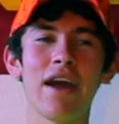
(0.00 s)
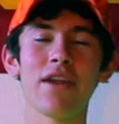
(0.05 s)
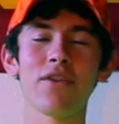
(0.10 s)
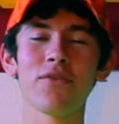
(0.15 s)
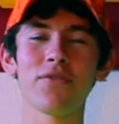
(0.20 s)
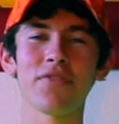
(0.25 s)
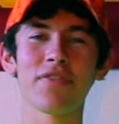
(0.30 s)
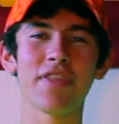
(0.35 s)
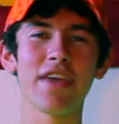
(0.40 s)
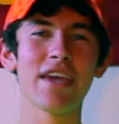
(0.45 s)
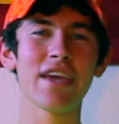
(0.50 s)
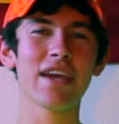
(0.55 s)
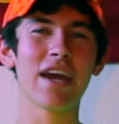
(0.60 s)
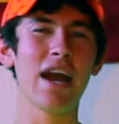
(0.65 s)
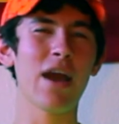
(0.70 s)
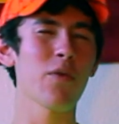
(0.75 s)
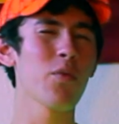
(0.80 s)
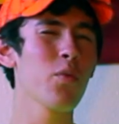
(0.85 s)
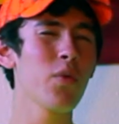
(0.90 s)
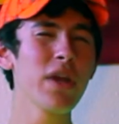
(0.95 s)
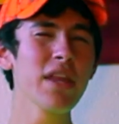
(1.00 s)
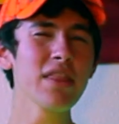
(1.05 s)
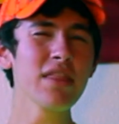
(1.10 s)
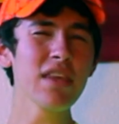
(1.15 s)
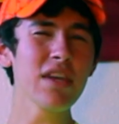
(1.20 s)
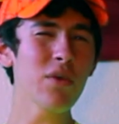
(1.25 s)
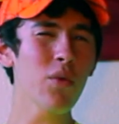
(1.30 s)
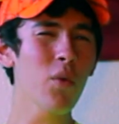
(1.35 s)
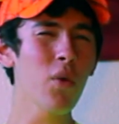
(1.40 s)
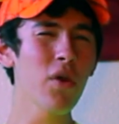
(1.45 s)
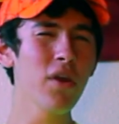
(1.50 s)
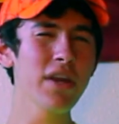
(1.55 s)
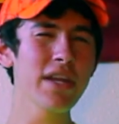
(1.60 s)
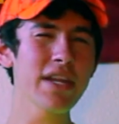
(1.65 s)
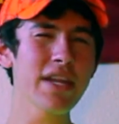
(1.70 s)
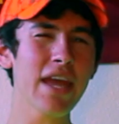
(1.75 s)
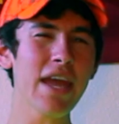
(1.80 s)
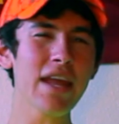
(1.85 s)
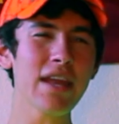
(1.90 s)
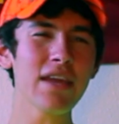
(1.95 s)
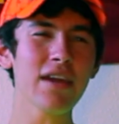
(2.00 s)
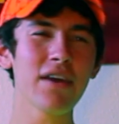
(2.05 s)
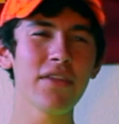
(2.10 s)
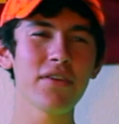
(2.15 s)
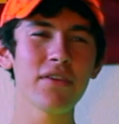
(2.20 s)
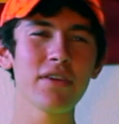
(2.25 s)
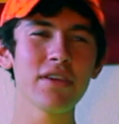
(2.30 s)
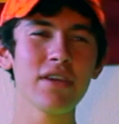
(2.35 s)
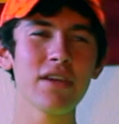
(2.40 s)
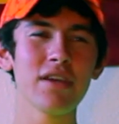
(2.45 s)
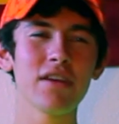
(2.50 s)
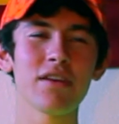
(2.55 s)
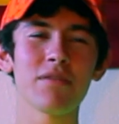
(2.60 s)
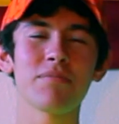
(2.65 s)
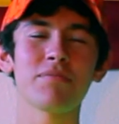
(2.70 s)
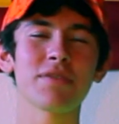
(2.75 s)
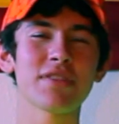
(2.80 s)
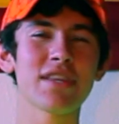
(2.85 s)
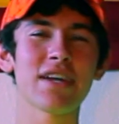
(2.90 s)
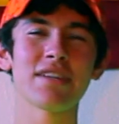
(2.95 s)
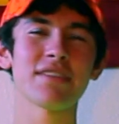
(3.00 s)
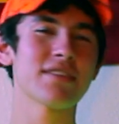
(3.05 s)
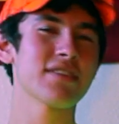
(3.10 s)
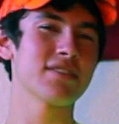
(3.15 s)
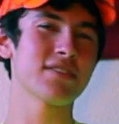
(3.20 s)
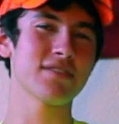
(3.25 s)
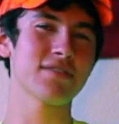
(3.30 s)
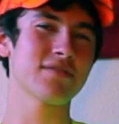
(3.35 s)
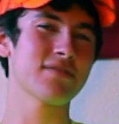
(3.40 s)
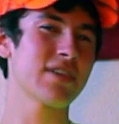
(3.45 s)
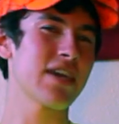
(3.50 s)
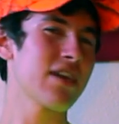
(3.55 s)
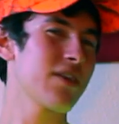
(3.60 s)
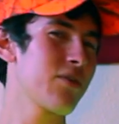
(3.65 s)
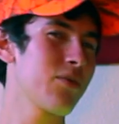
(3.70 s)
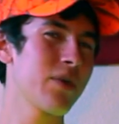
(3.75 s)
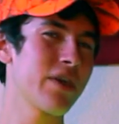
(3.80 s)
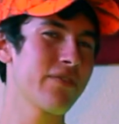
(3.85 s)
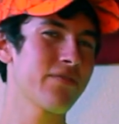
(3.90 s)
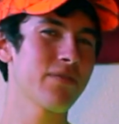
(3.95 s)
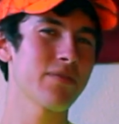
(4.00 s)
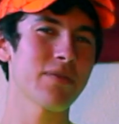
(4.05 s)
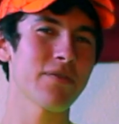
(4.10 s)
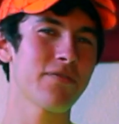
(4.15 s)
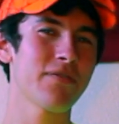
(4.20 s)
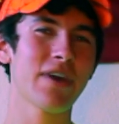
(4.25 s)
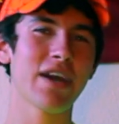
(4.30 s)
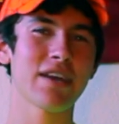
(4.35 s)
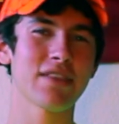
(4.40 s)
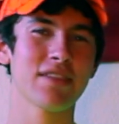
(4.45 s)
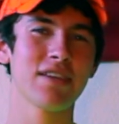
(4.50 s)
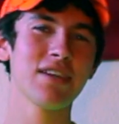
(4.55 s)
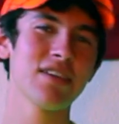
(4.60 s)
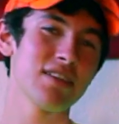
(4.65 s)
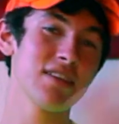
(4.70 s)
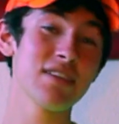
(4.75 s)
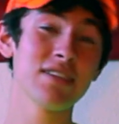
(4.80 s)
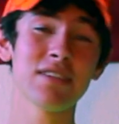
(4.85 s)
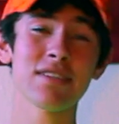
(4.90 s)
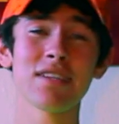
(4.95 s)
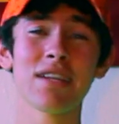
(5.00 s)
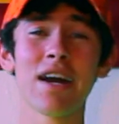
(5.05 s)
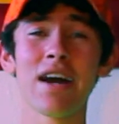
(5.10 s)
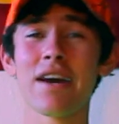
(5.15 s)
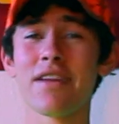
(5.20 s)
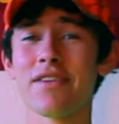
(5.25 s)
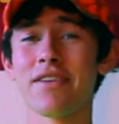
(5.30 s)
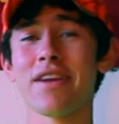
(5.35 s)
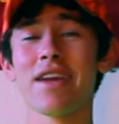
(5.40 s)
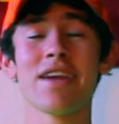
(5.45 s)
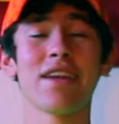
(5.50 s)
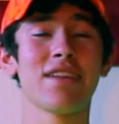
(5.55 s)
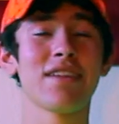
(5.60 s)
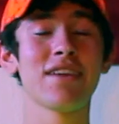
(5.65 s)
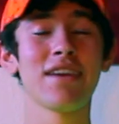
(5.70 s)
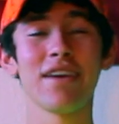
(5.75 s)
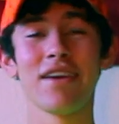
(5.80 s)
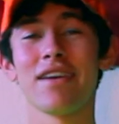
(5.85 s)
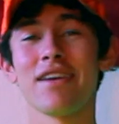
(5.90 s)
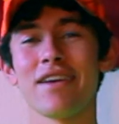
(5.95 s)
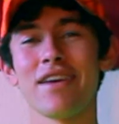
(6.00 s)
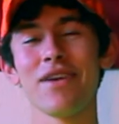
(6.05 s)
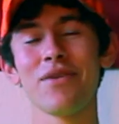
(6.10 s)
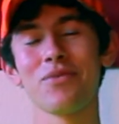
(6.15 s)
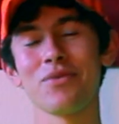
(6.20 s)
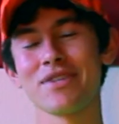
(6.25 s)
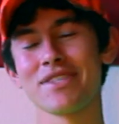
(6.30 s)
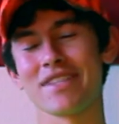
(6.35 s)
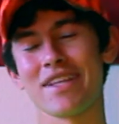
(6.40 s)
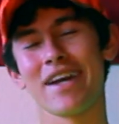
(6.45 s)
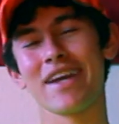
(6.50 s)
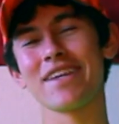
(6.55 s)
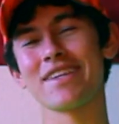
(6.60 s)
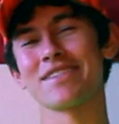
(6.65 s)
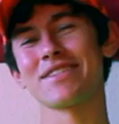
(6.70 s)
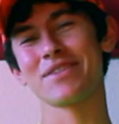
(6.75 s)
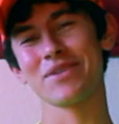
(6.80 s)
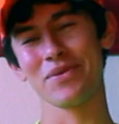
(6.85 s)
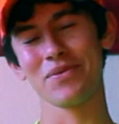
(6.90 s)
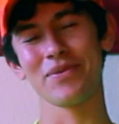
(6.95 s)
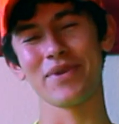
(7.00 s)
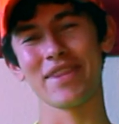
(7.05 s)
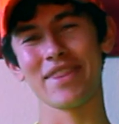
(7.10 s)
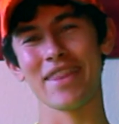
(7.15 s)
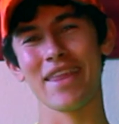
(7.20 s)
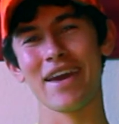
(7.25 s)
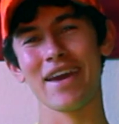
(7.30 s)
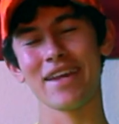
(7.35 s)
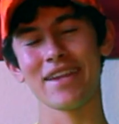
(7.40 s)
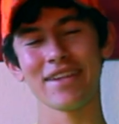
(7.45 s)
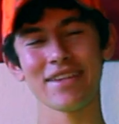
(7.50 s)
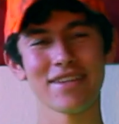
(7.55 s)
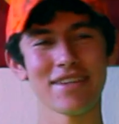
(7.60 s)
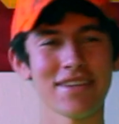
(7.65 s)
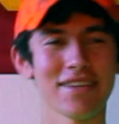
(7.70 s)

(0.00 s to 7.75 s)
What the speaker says: I don't think I win the award in any other year, but that doesn't take away from the fact that it is an honor and it was nice to win that.